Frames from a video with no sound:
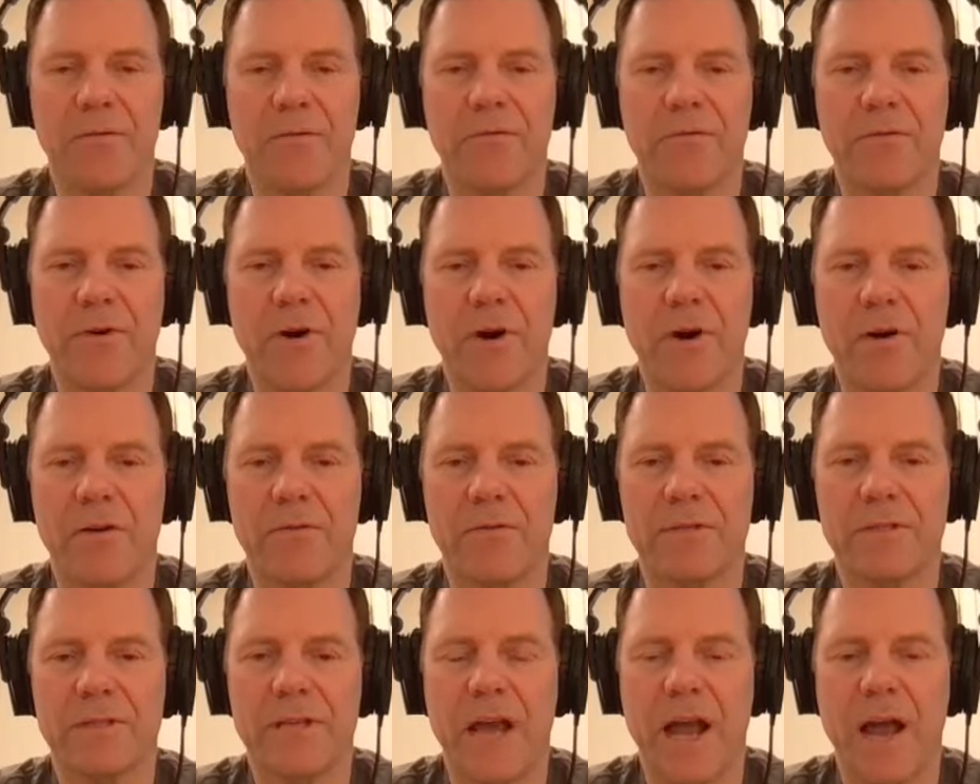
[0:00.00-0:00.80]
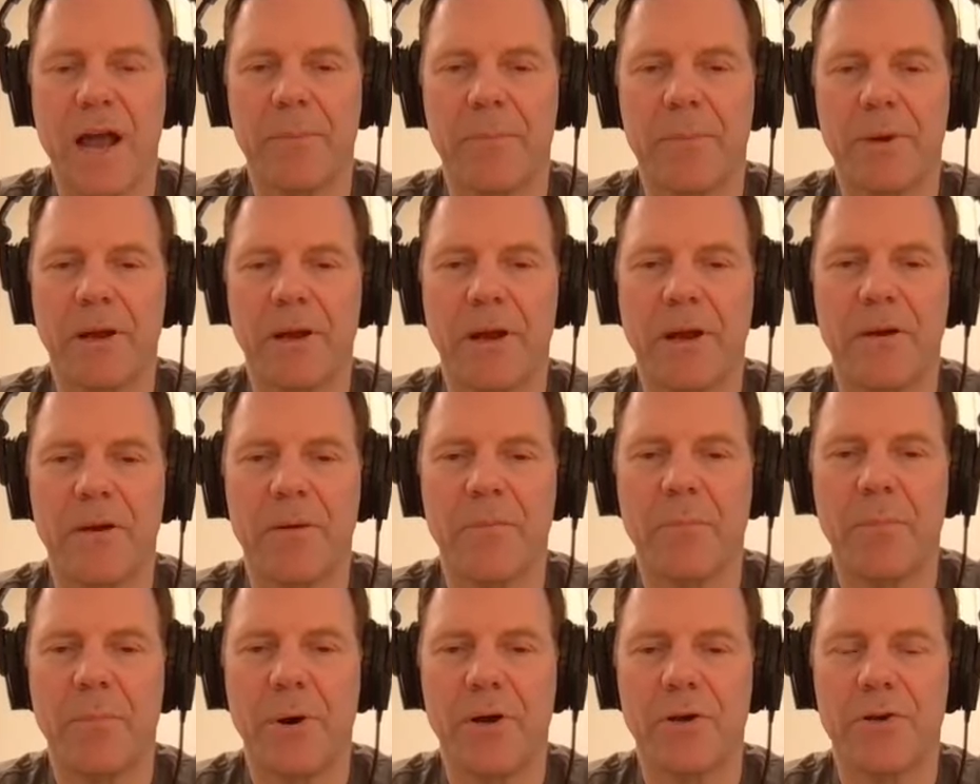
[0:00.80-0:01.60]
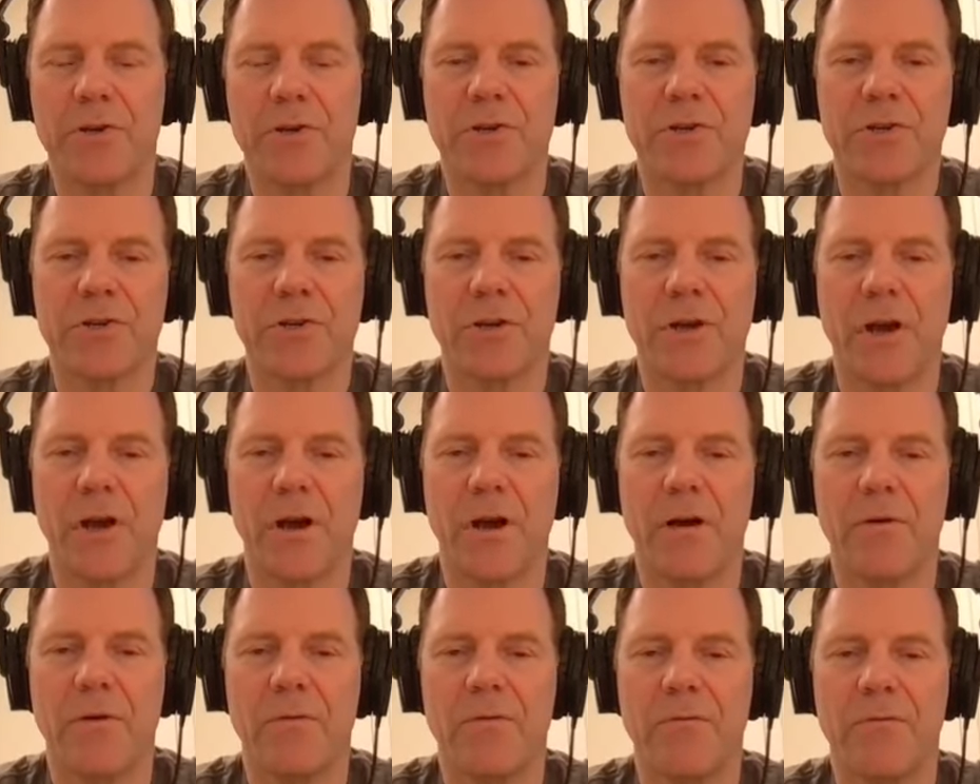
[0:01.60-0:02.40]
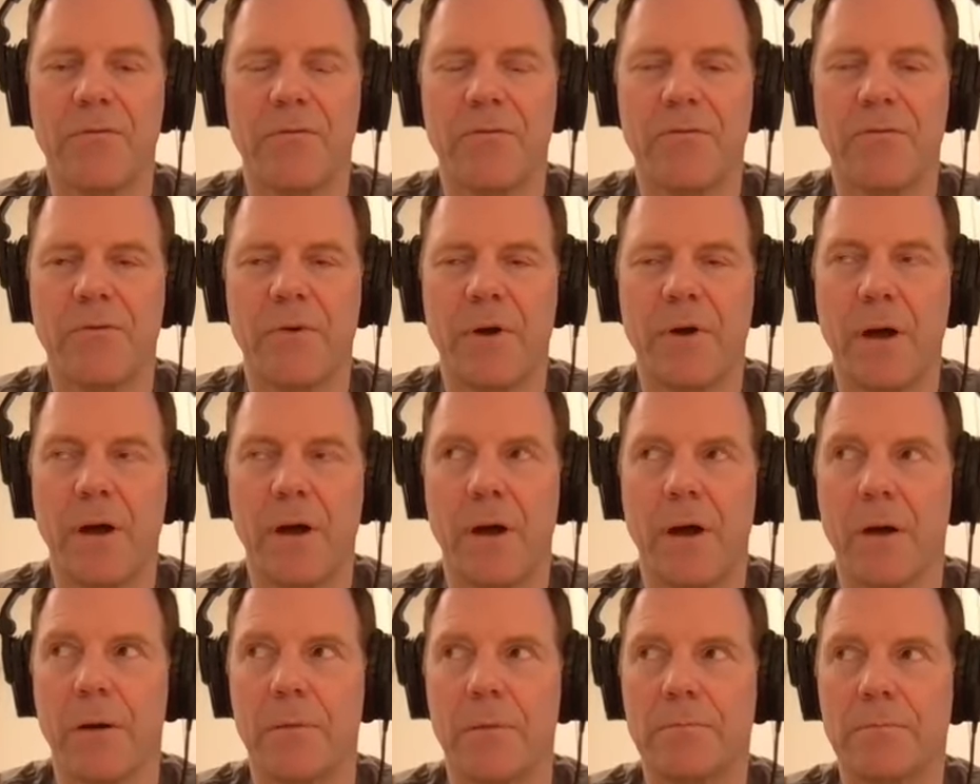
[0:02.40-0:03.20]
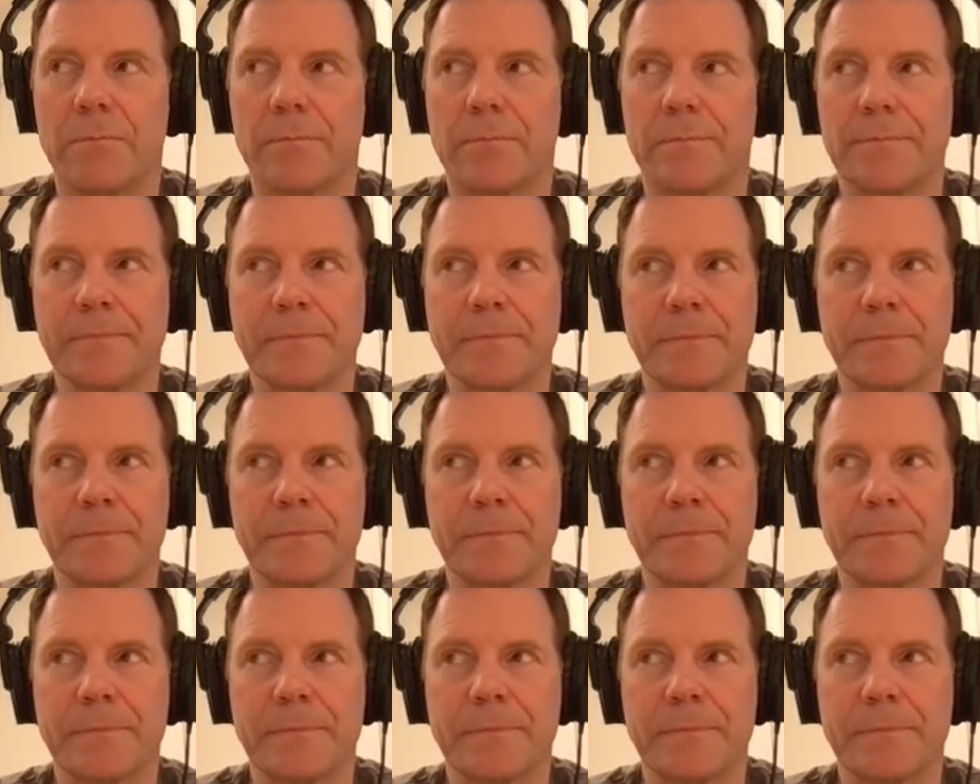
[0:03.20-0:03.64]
involves tapping on a bunch of um,